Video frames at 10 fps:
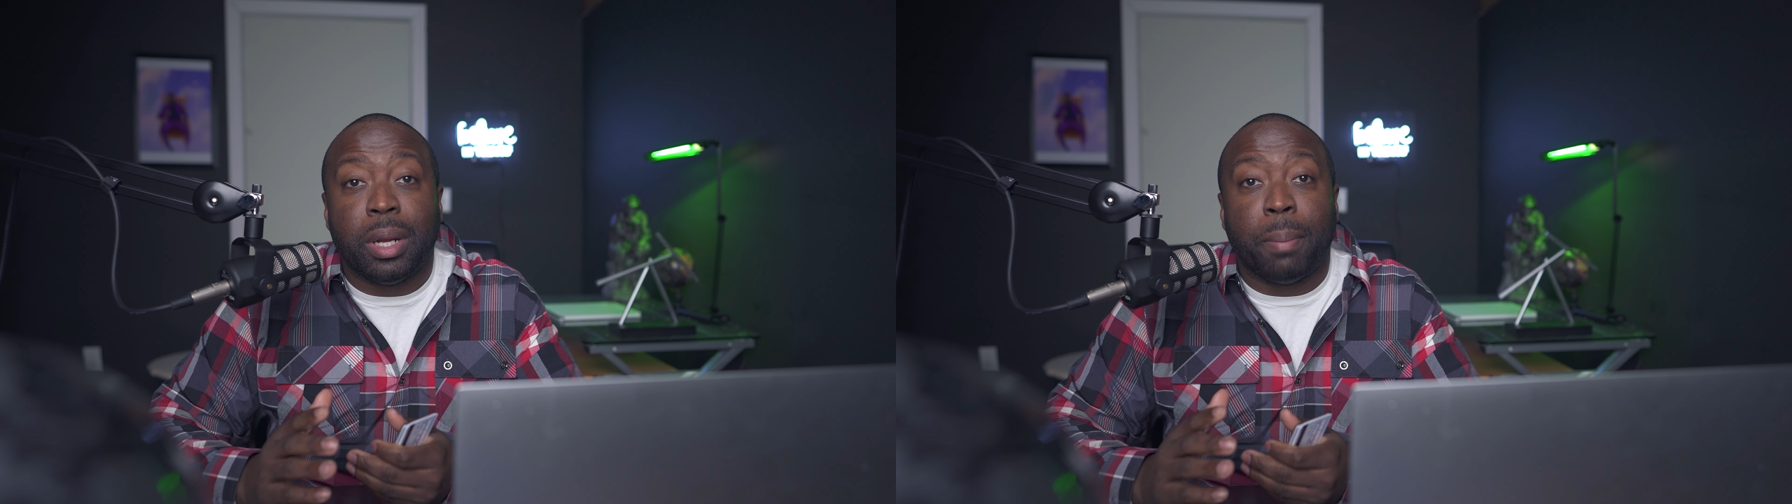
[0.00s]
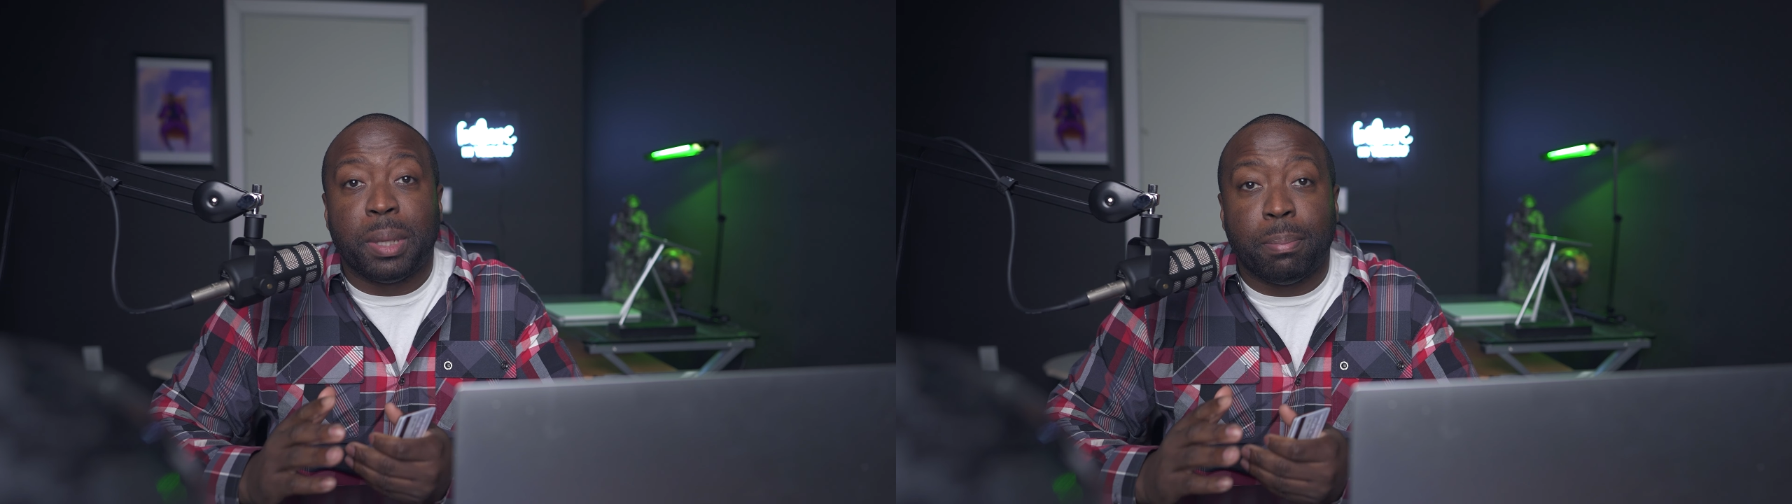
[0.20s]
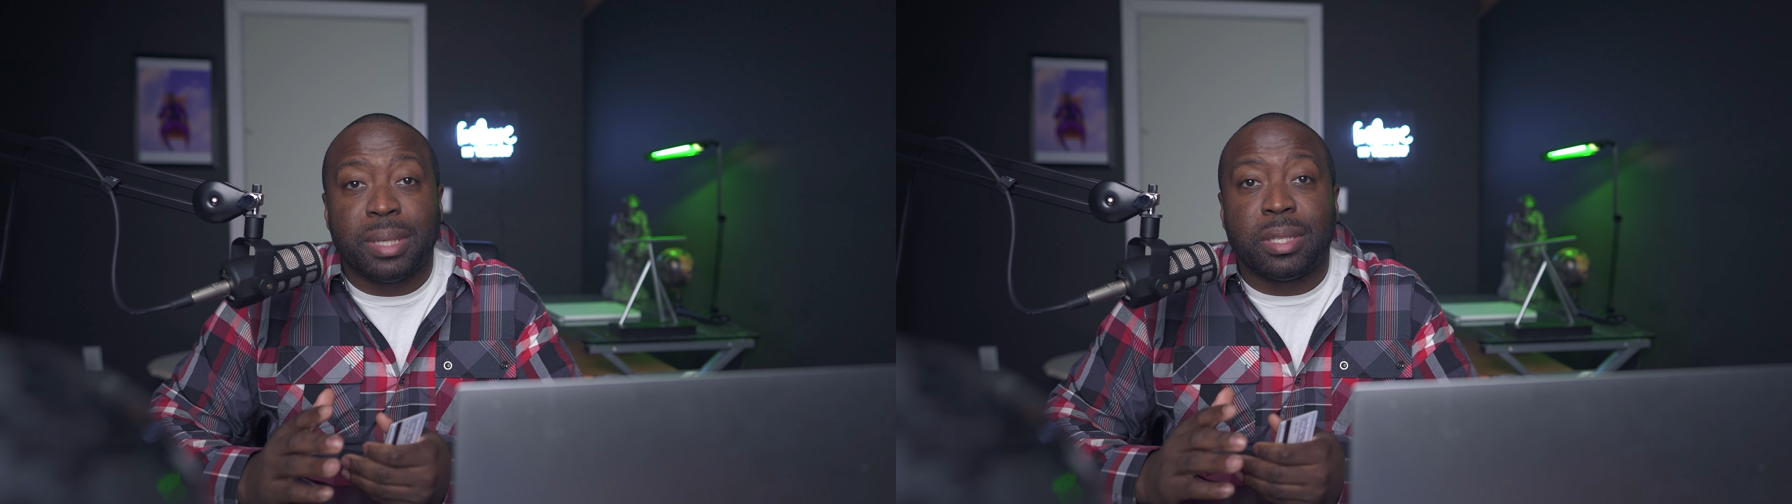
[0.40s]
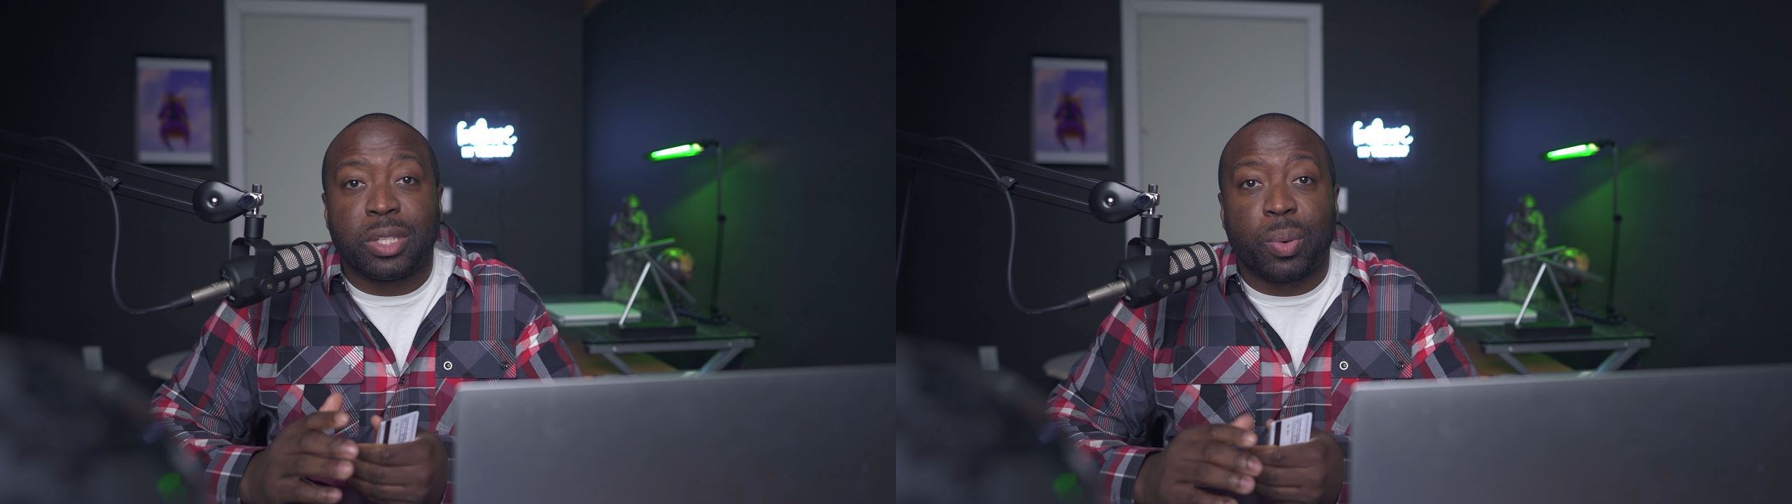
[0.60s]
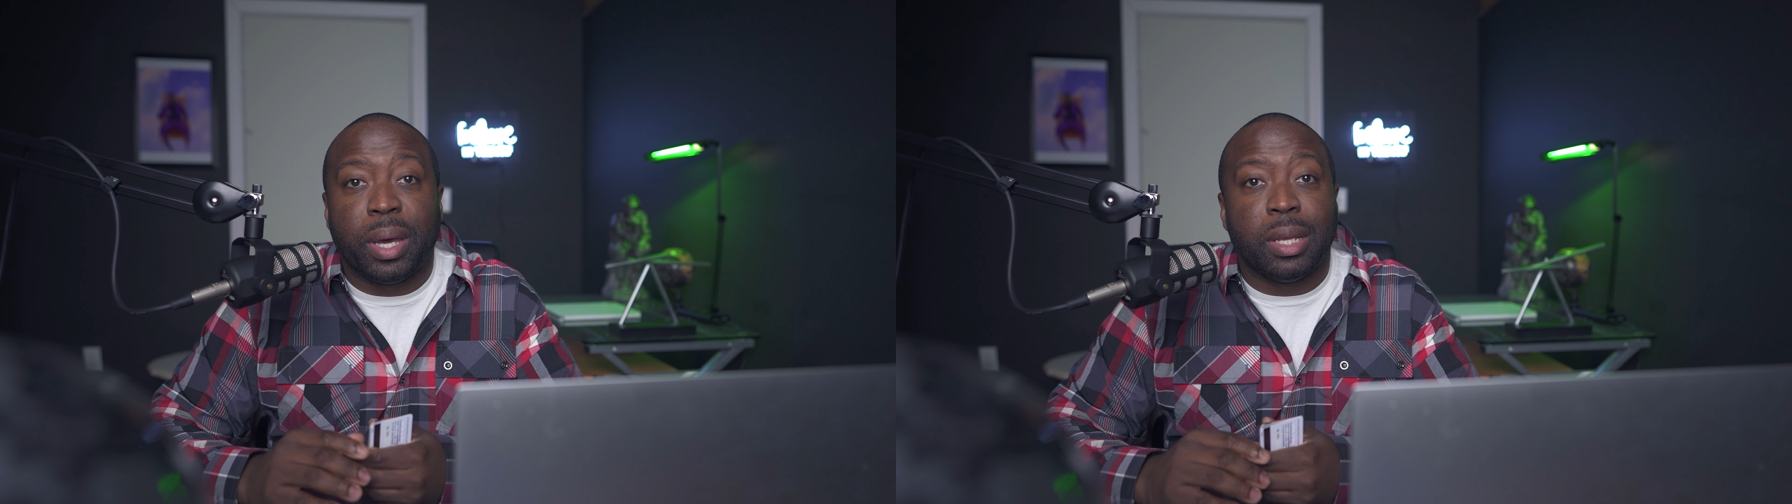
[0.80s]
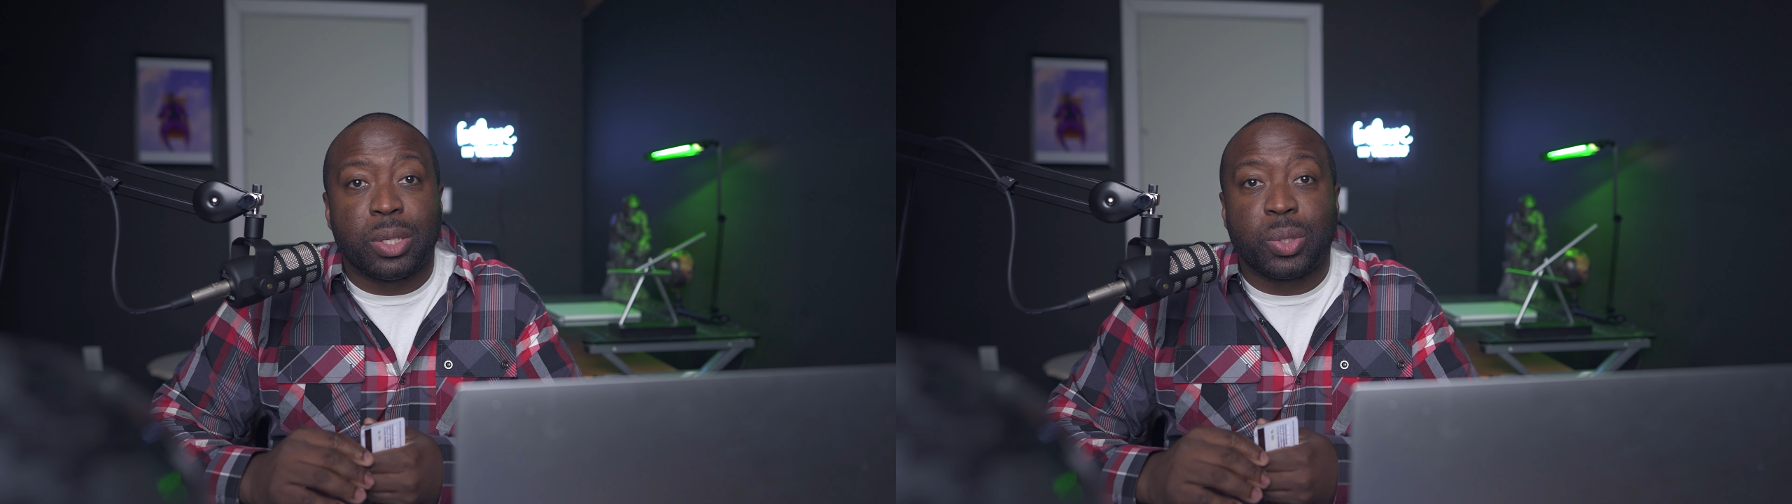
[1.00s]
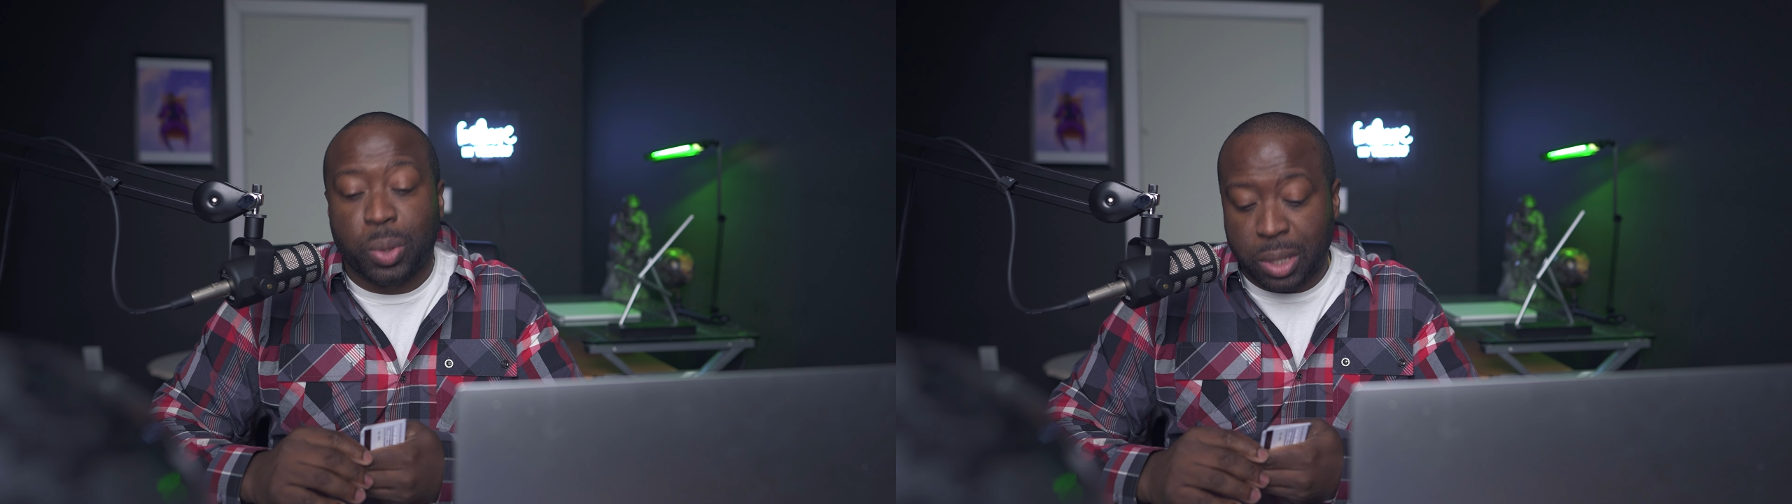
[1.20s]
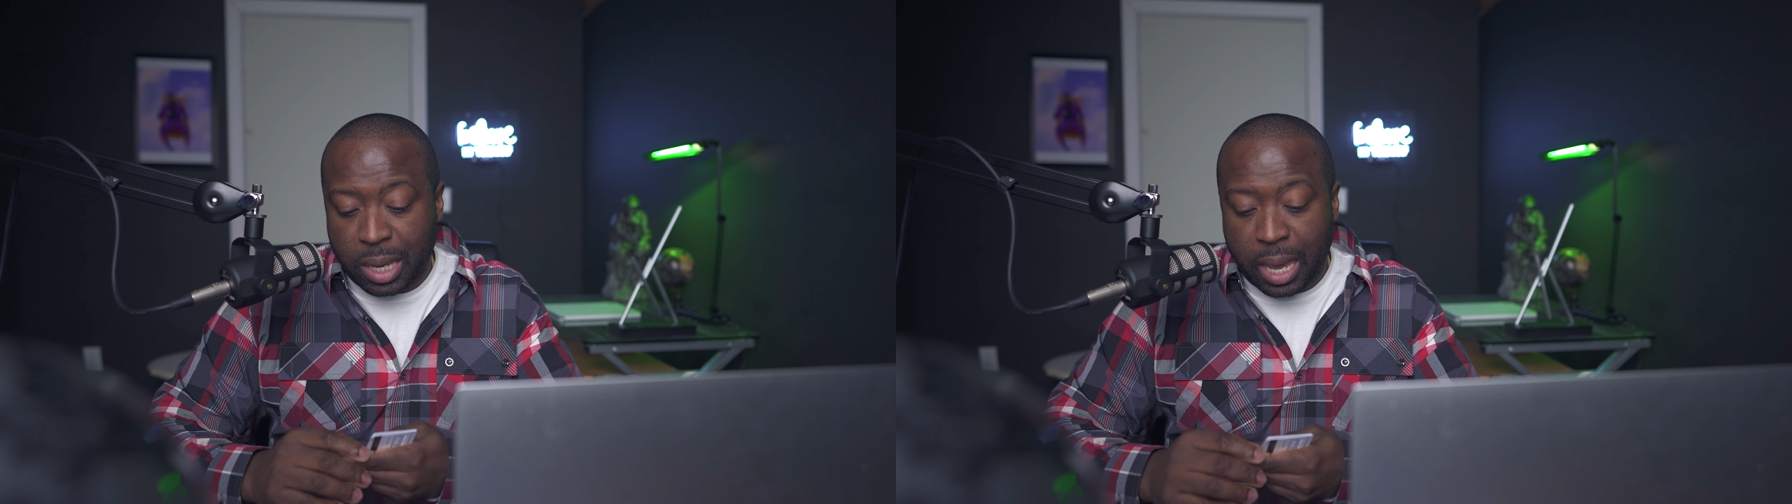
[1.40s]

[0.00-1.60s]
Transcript: up your business credit so you can